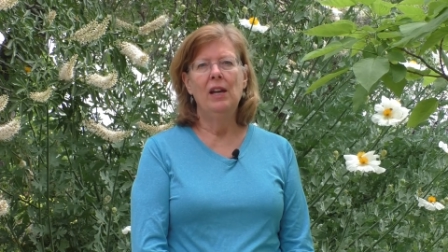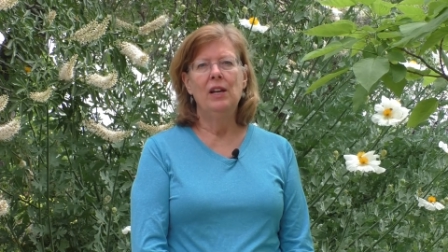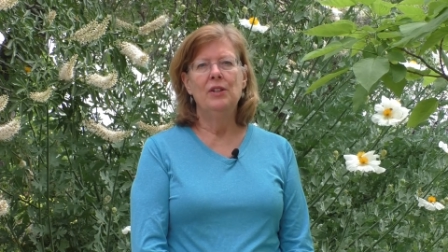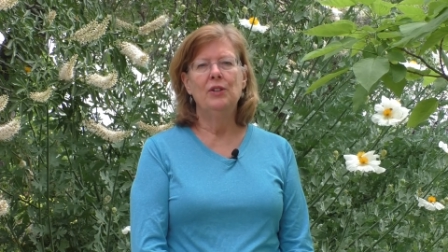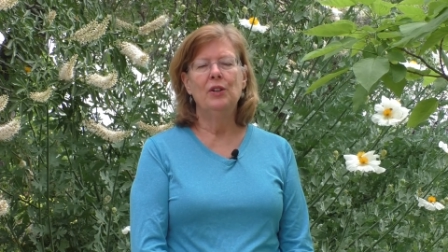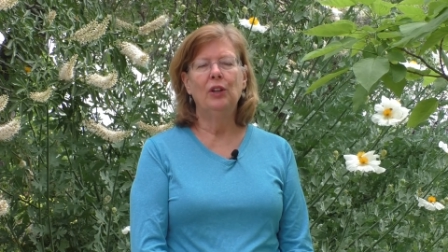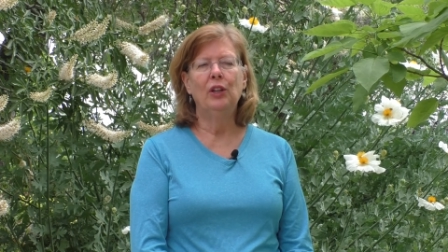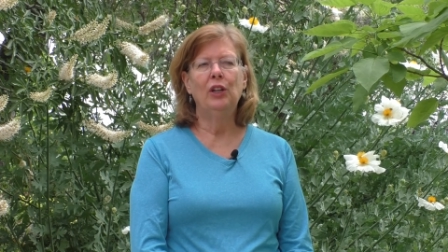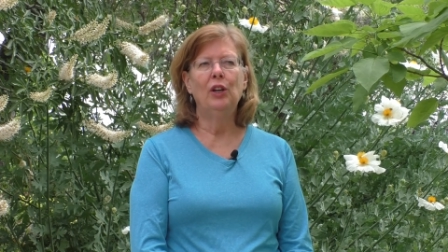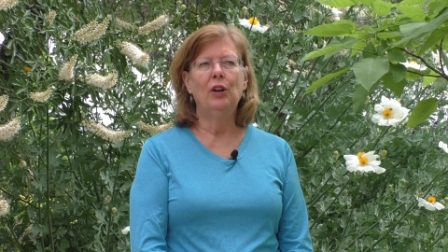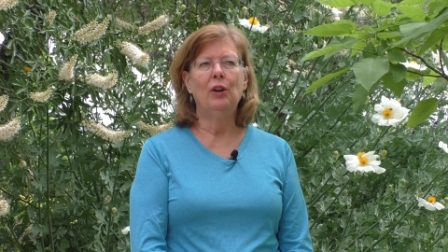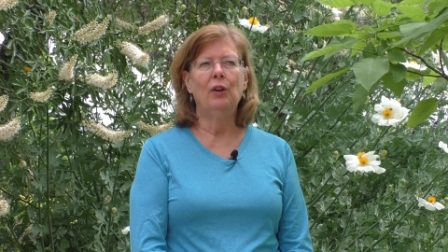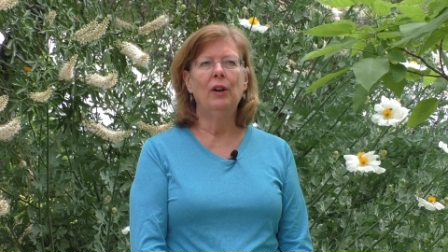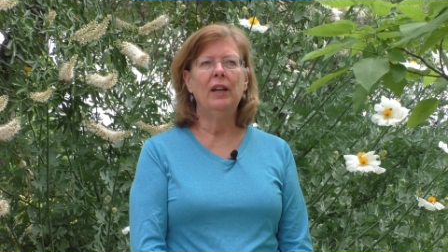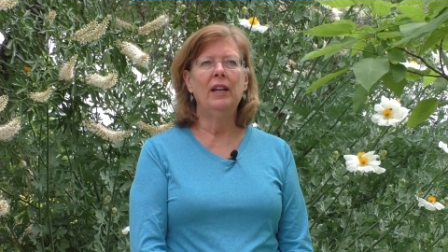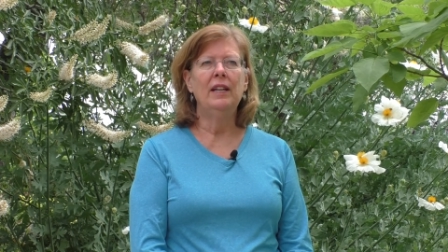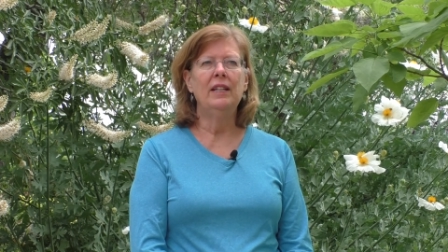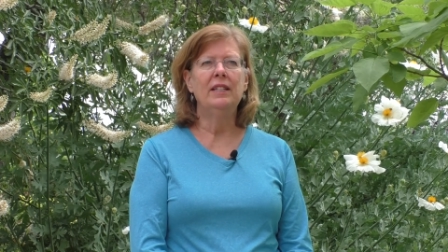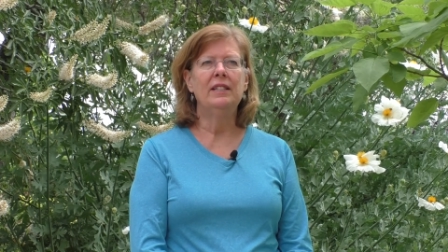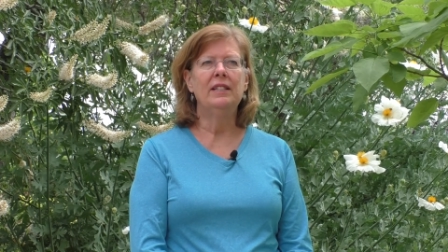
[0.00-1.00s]
So
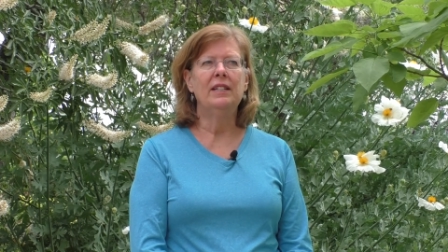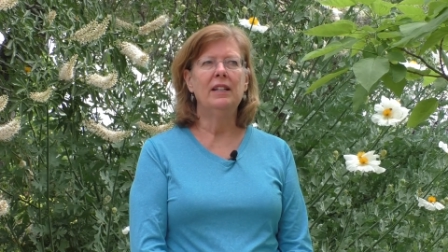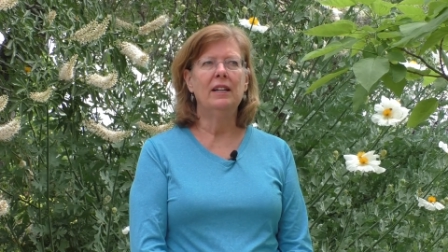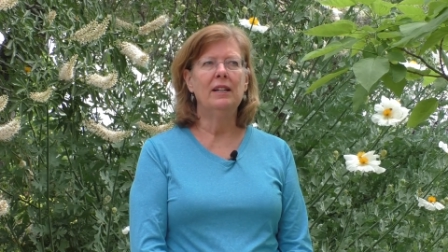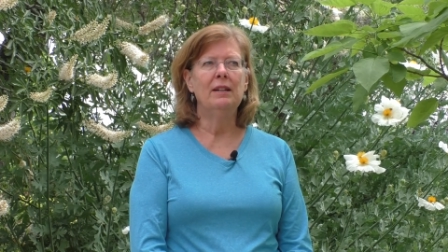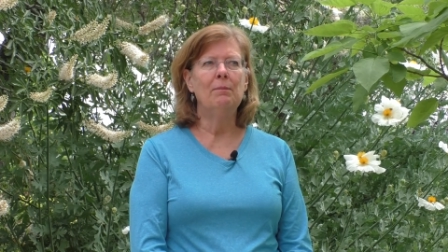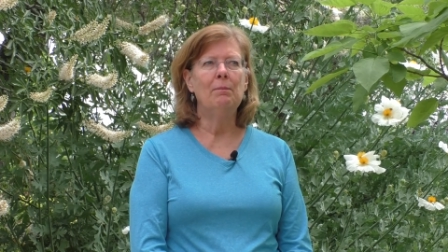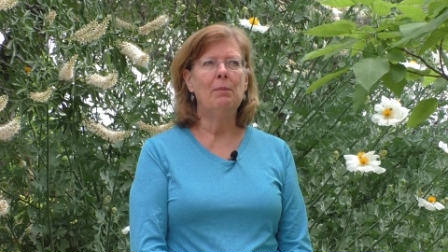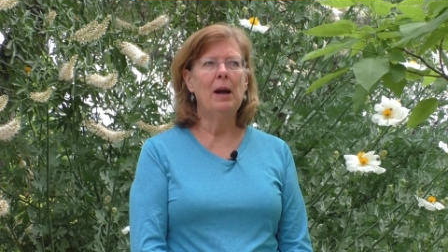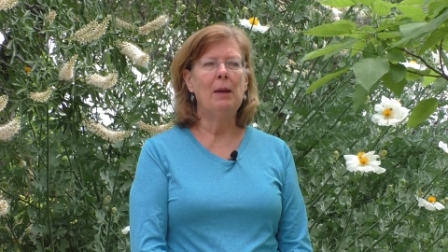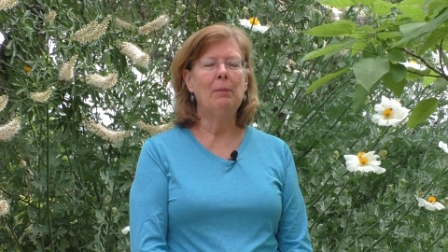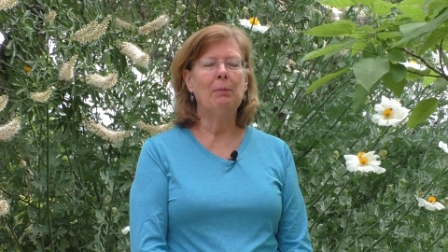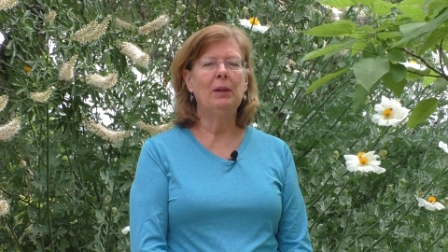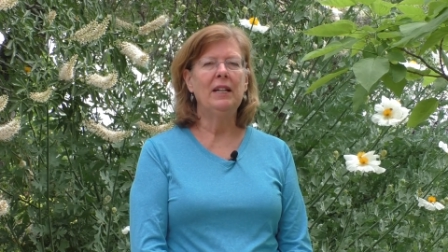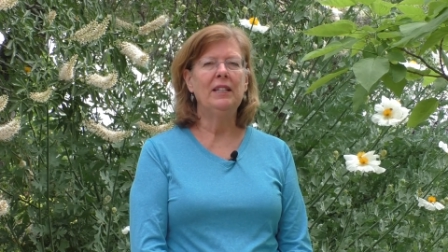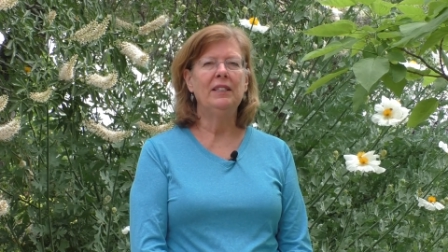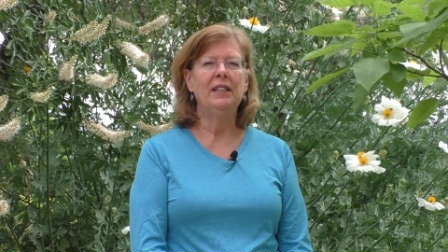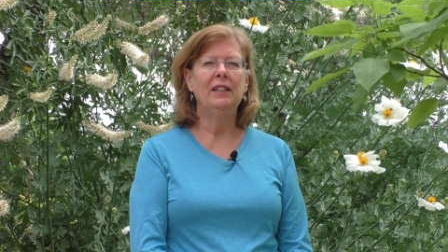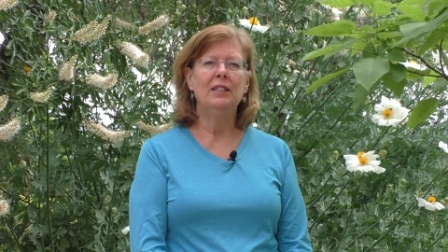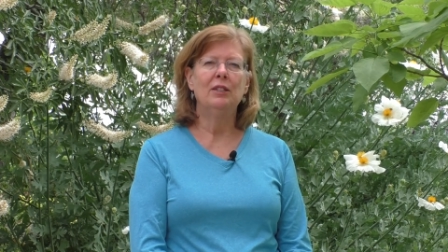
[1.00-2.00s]
curing is done by
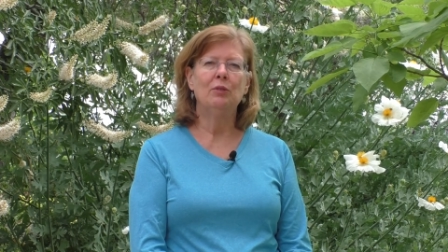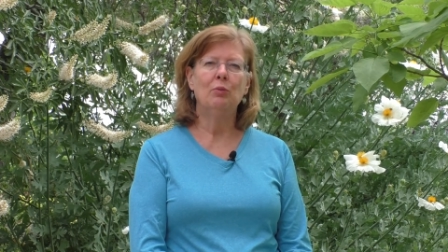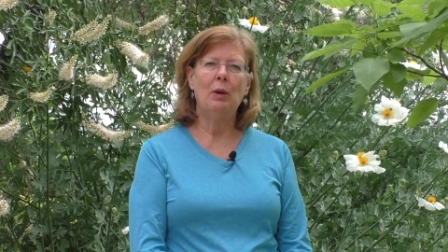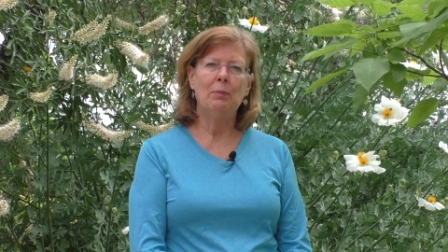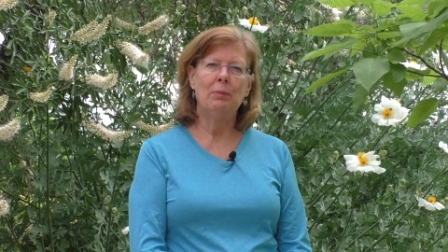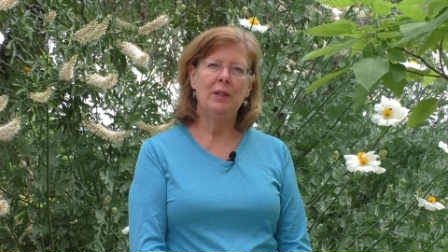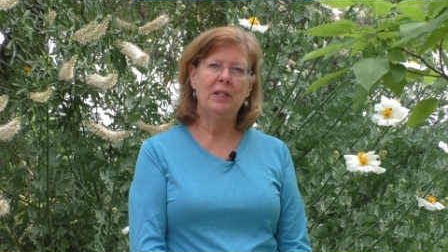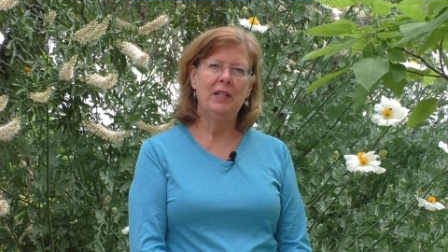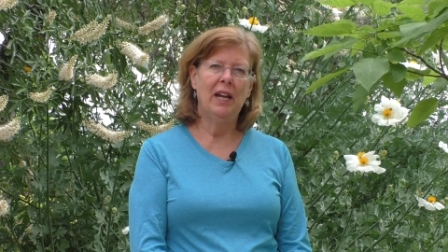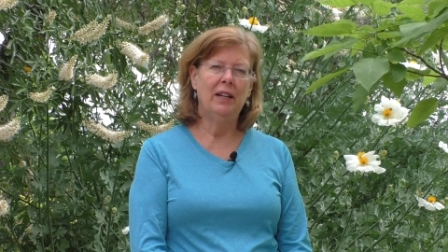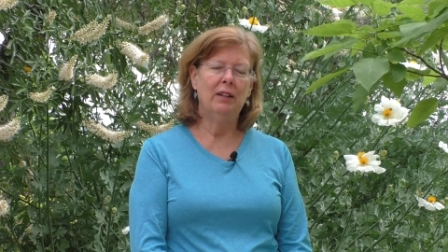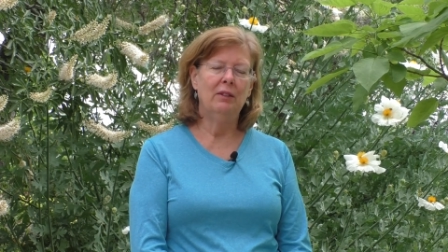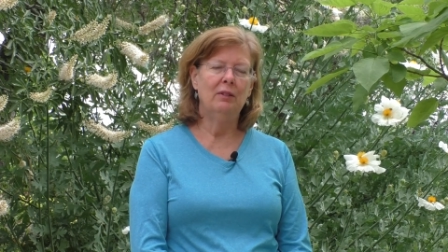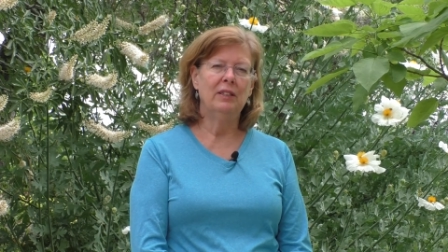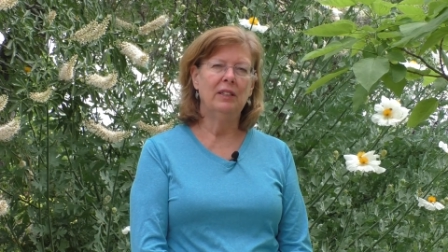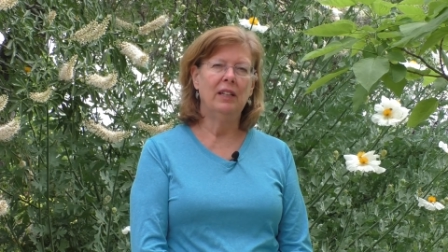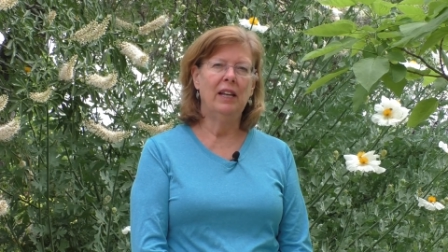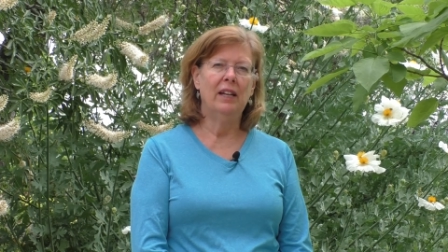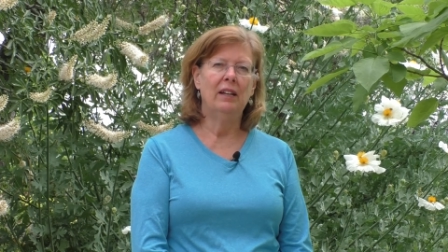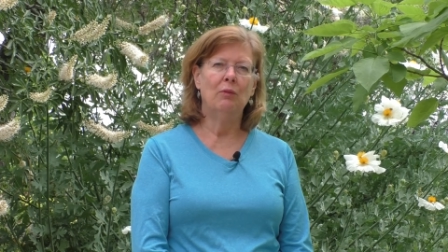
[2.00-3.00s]
placing the sweet
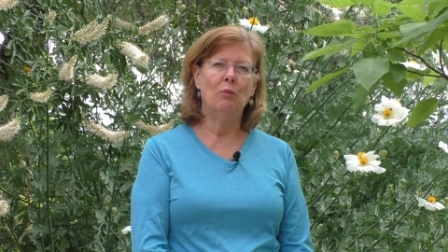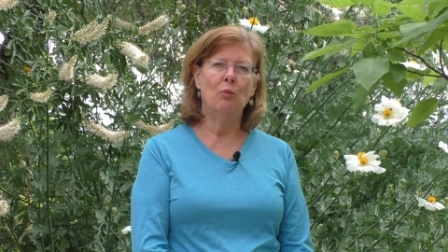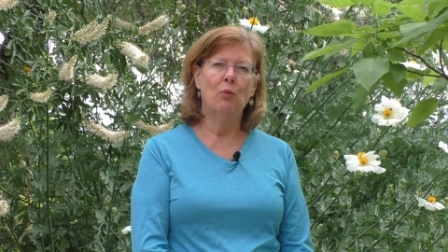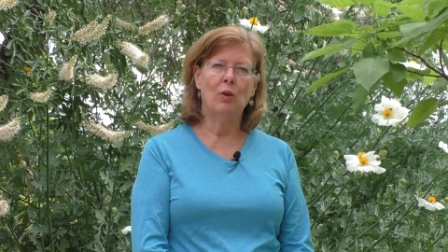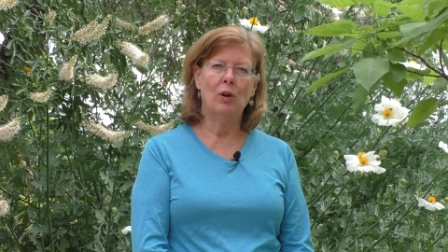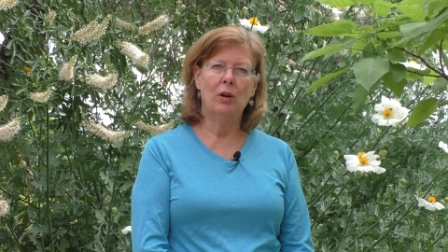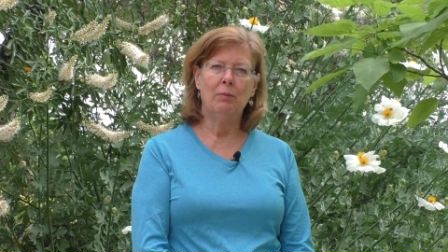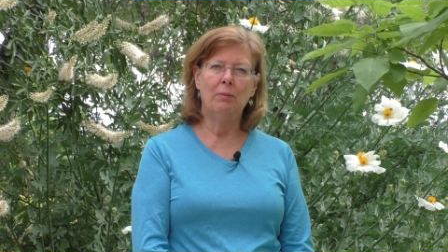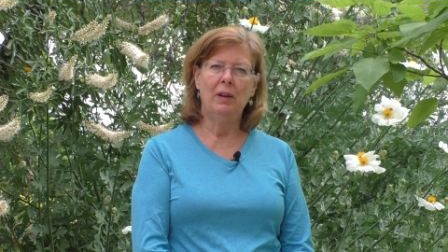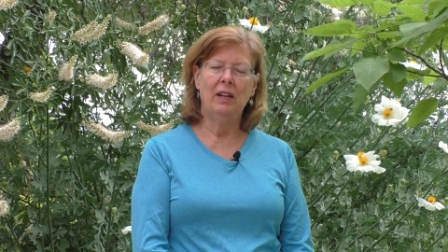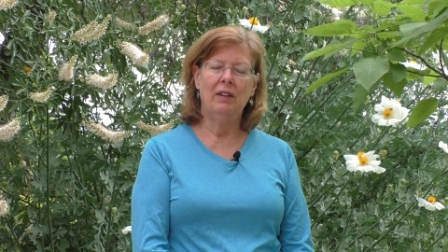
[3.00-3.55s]
potatoes in a warm